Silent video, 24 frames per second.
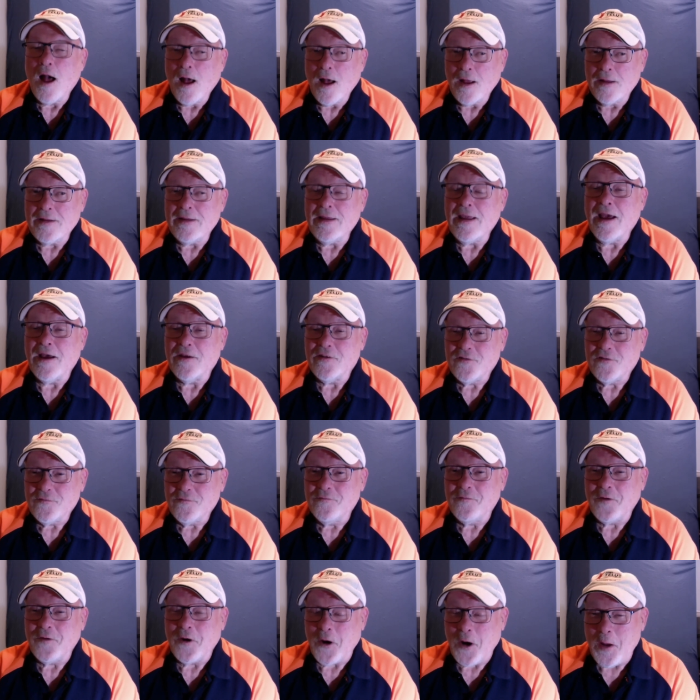Yes,
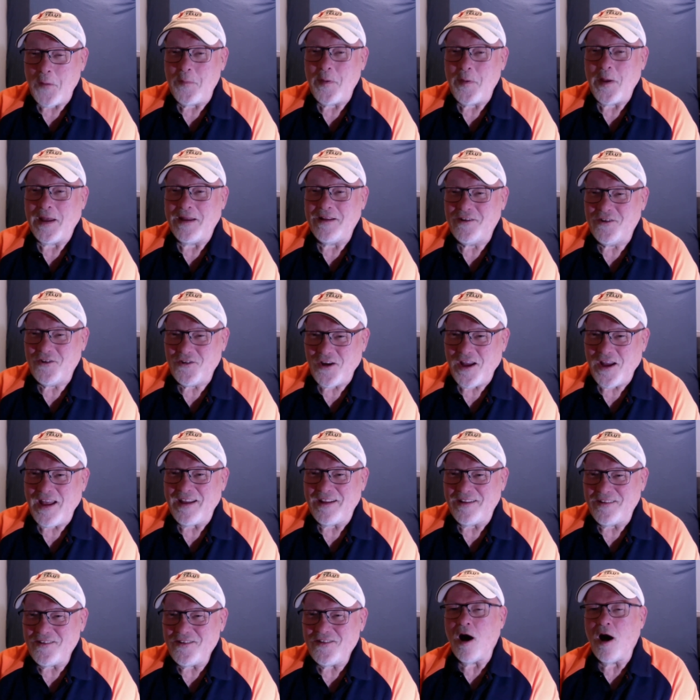very big
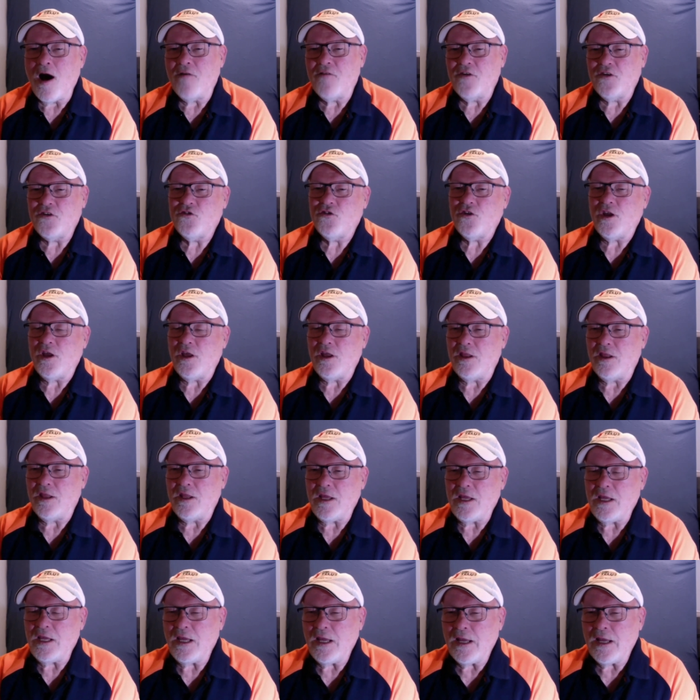change. Obviously,
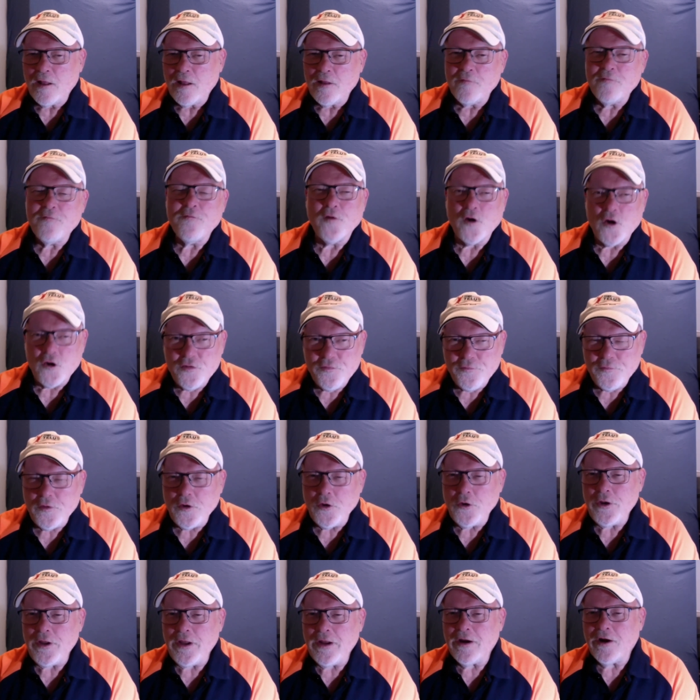the the first few
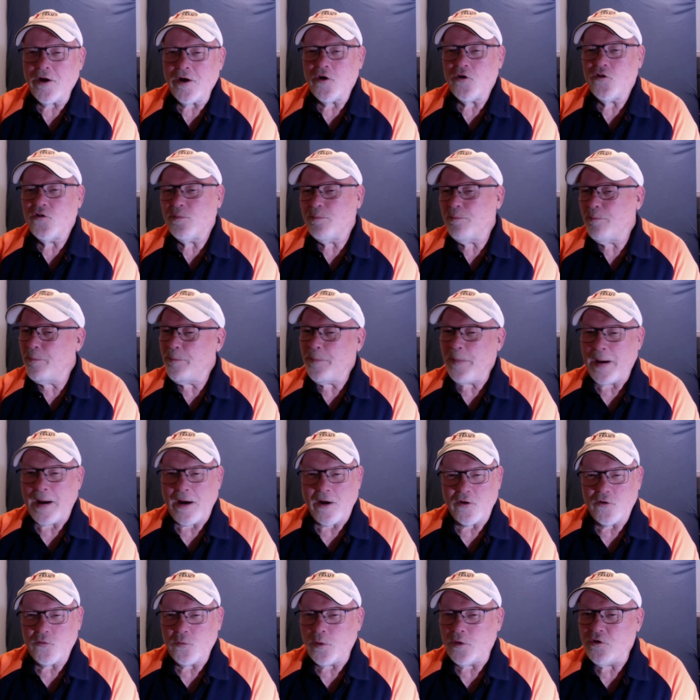years,
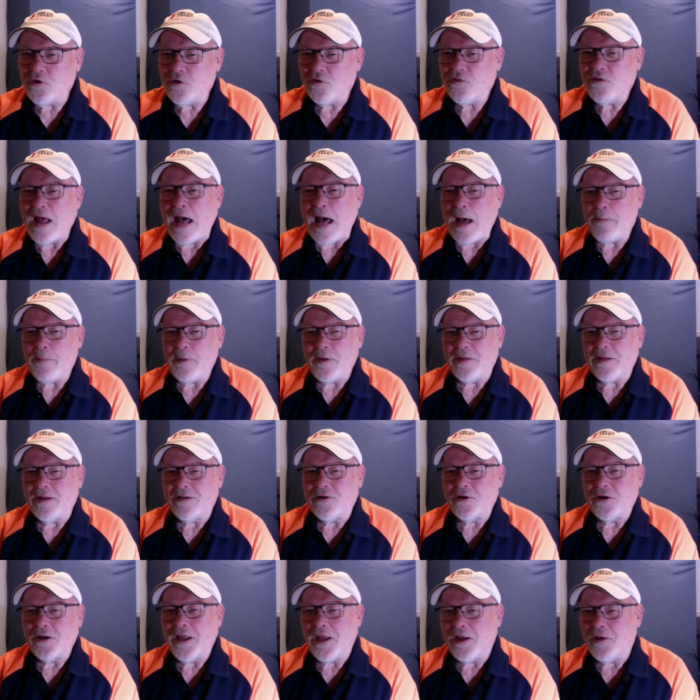parents were just happy that their
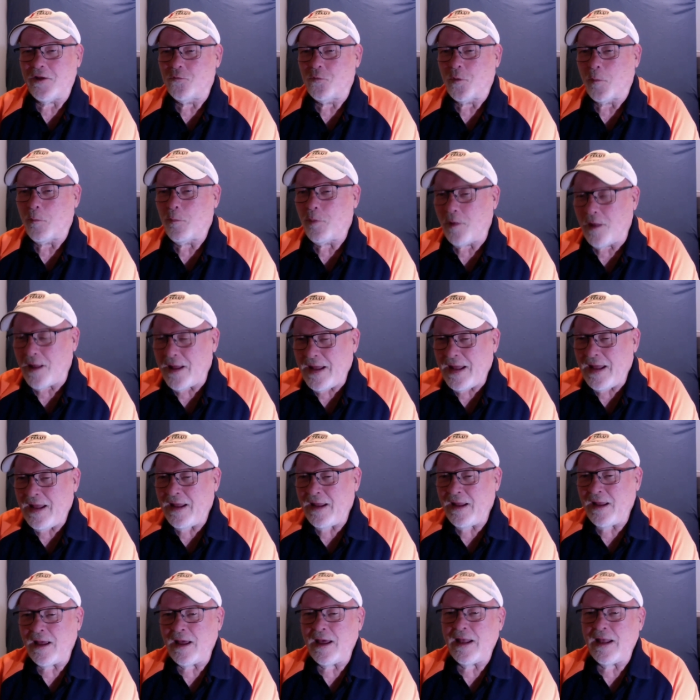kids were
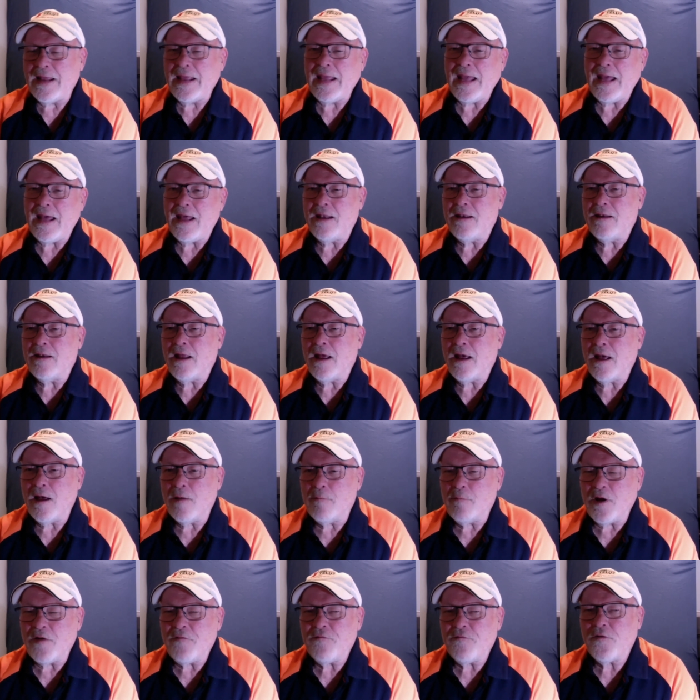playing. And again, uh,
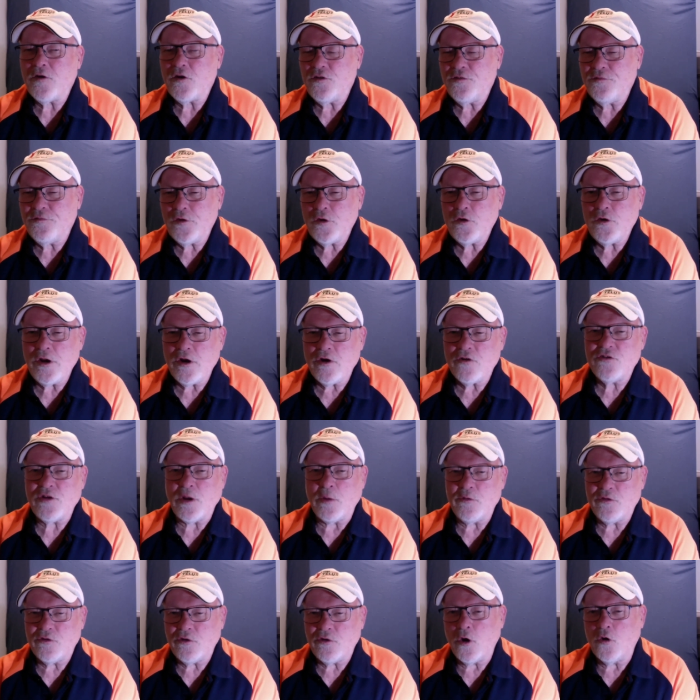my first few years, I was
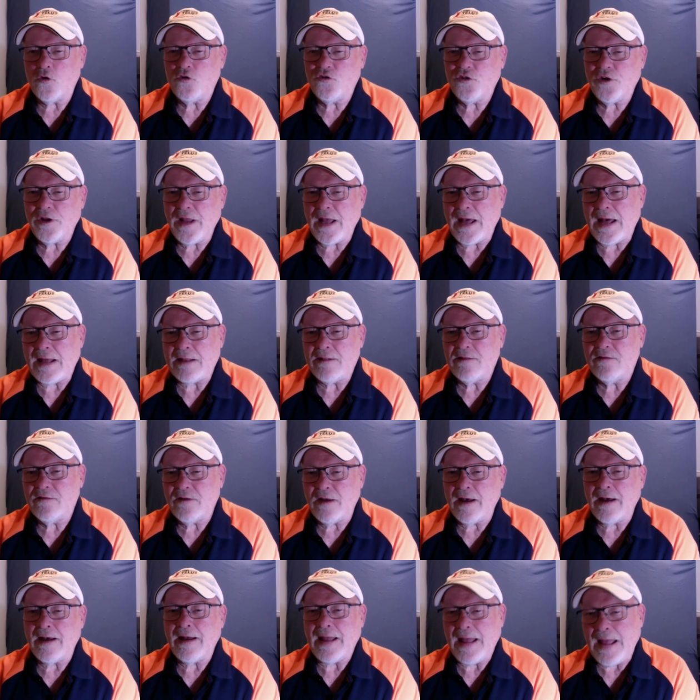coaching at uh,
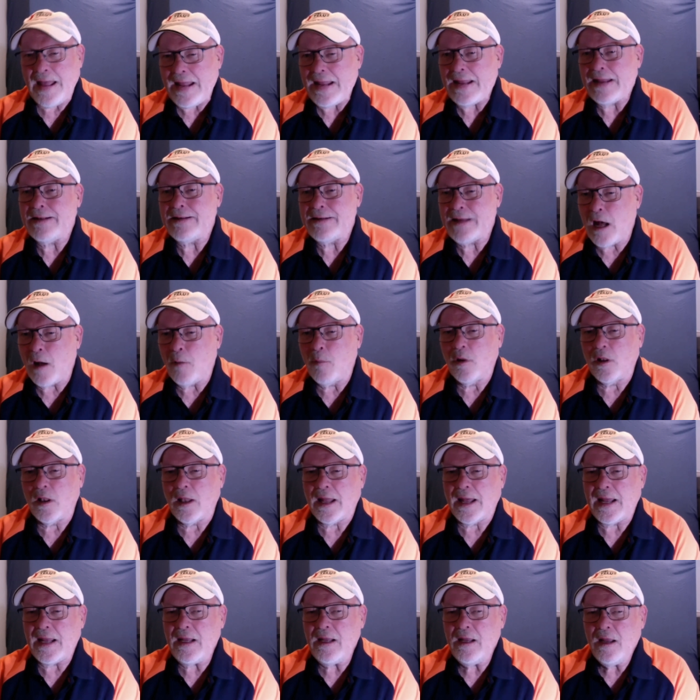A and double
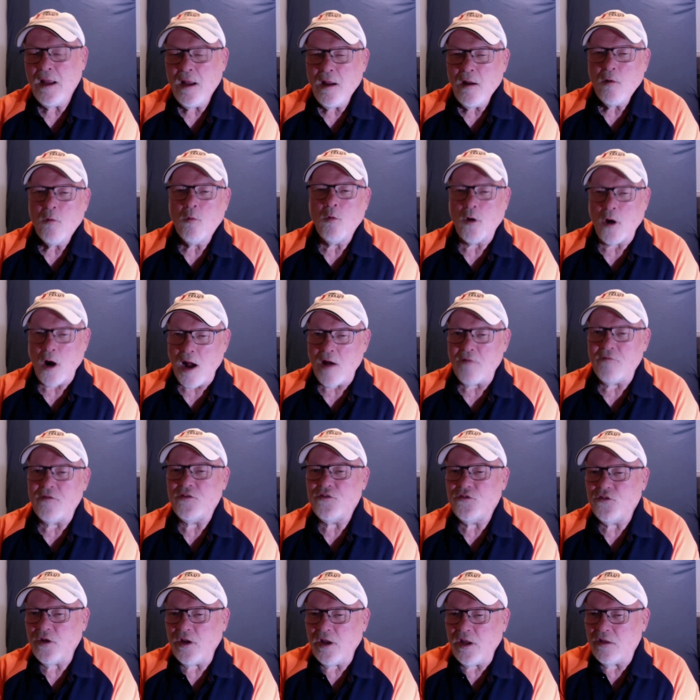A, where
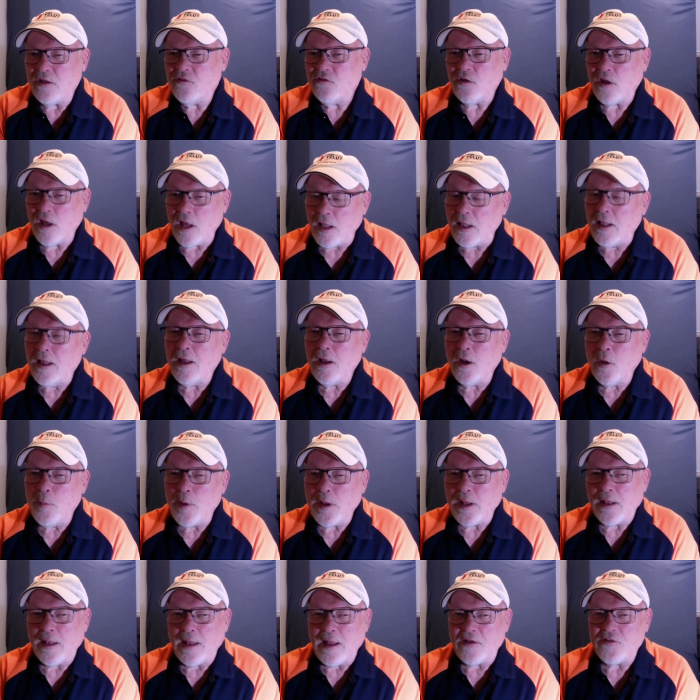obviously it's a little bit
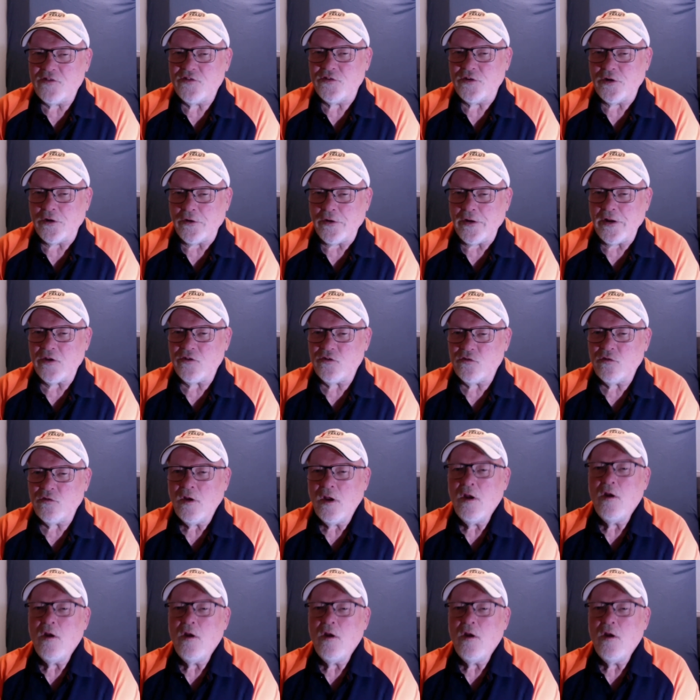less serious.